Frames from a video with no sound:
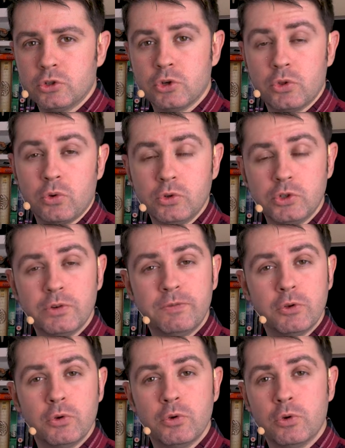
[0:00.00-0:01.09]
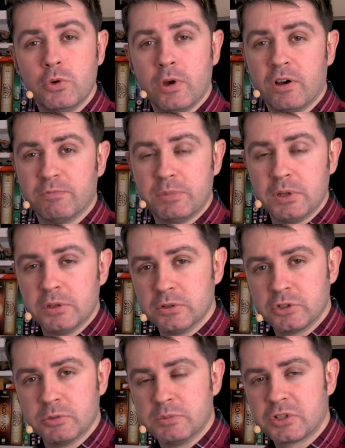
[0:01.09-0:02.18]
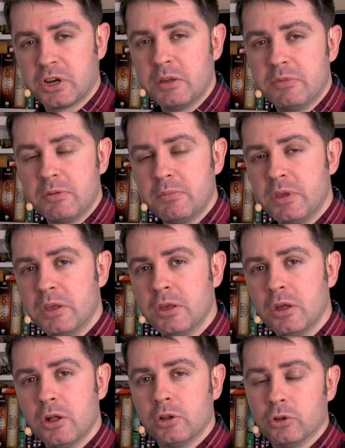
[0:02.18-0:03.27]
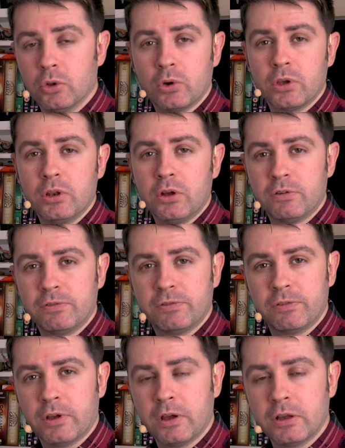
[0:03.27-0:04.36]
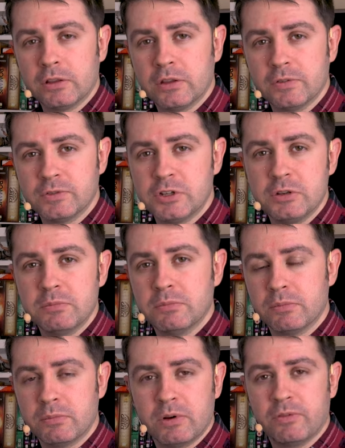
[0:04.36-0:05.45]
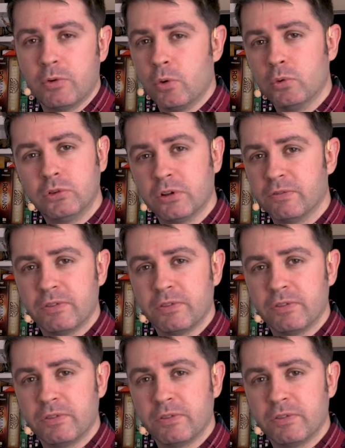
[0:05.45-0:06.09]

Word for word: So, those of you who have been subscribed to me long enough and have seen my older